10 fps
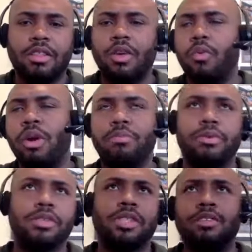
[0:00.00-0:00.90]
The
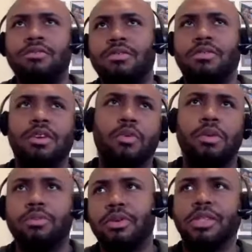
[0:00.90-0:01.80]
1% rule, the
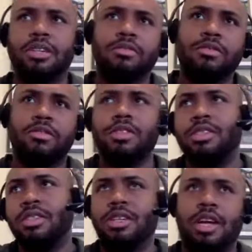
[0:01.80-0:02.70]
1%
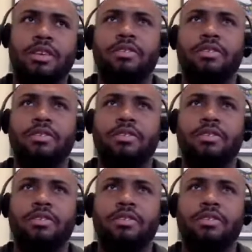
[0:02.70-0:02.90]
rule.